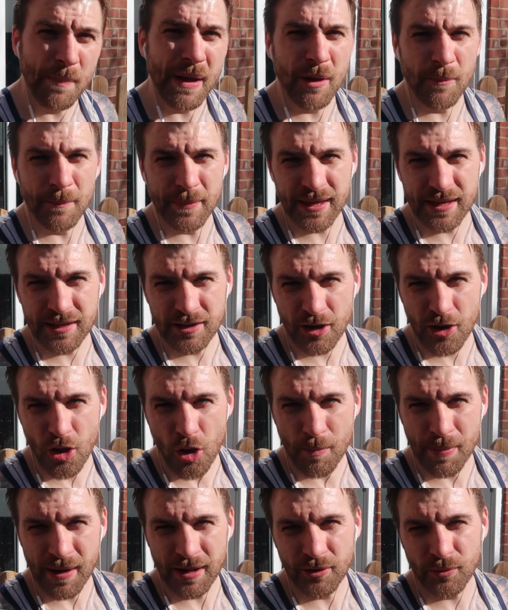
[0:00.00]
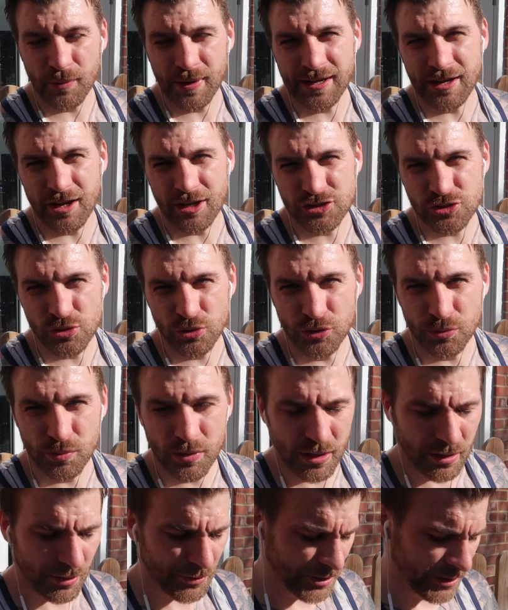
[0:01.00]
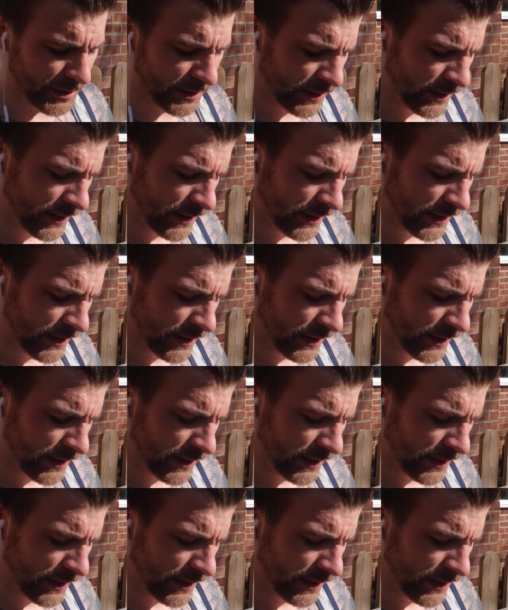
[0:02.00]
about me and a lot about the way that I saw the world.